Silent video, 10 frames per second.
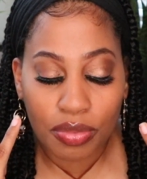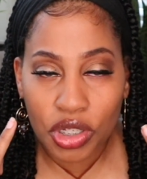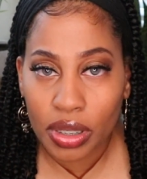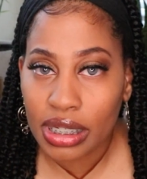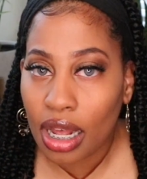
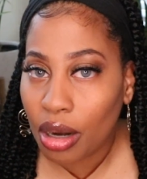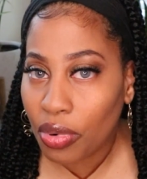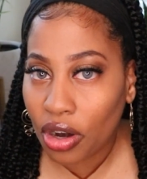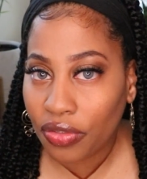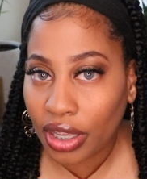So it's not a
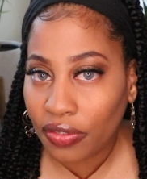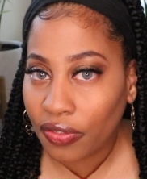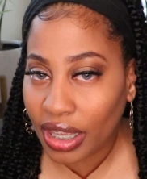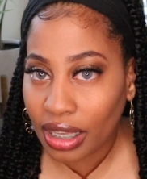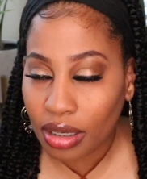perfect
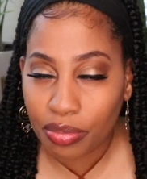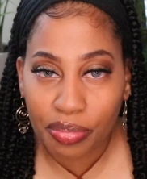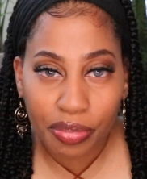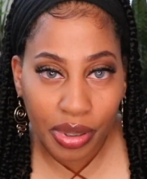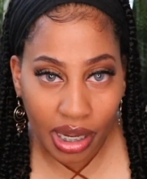fit,
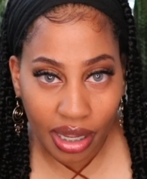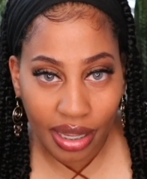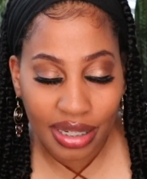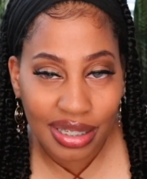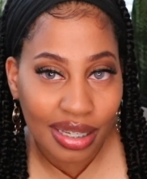
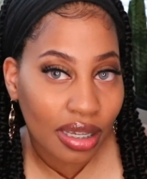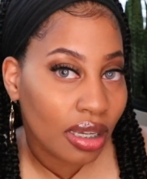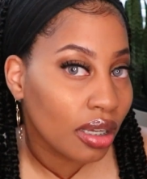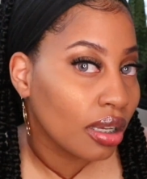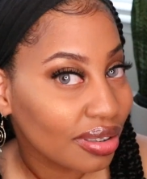but
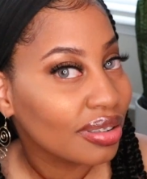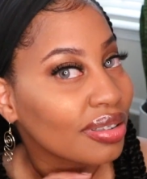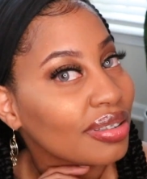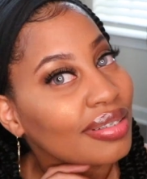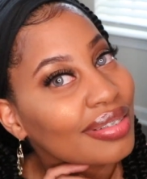
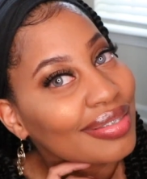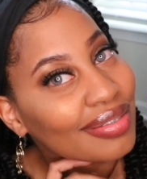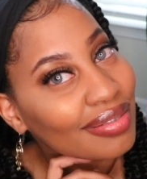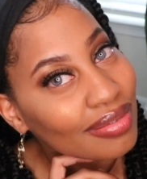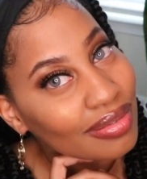this is what
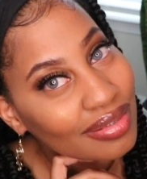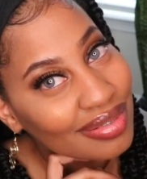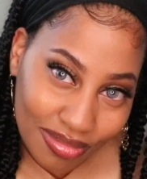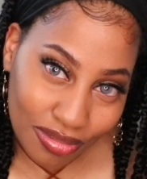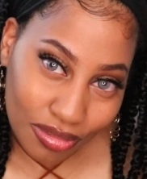the color
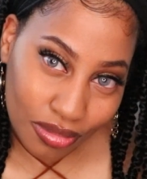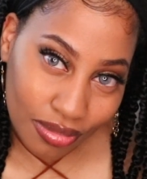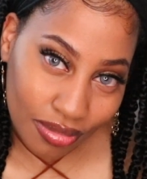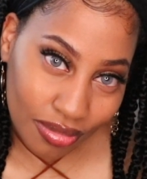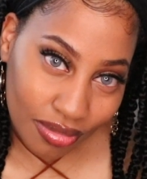looks like
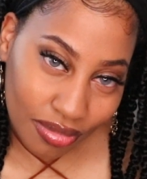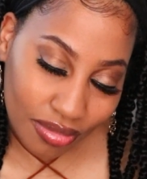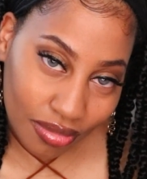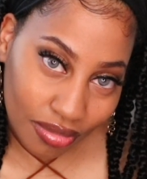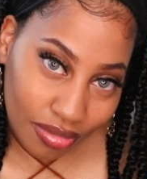if you want to see
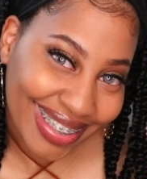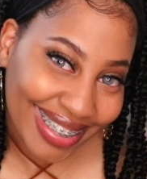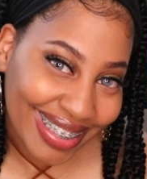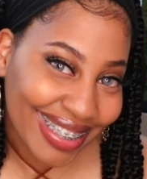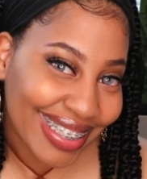what it looks
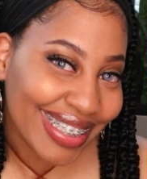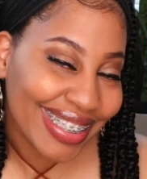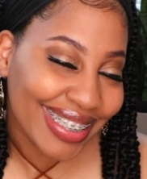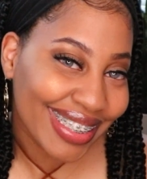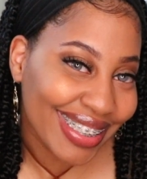like on
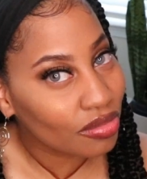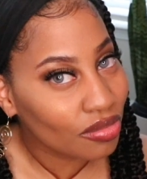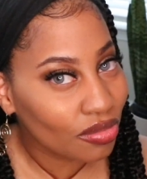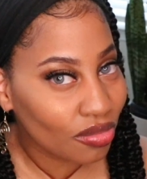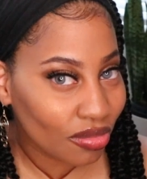brown
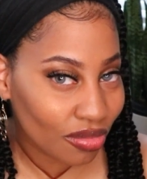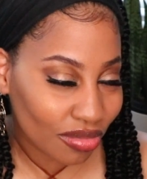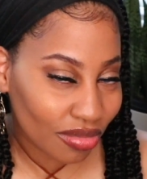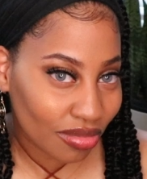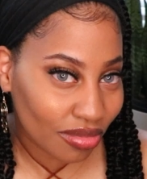eyes.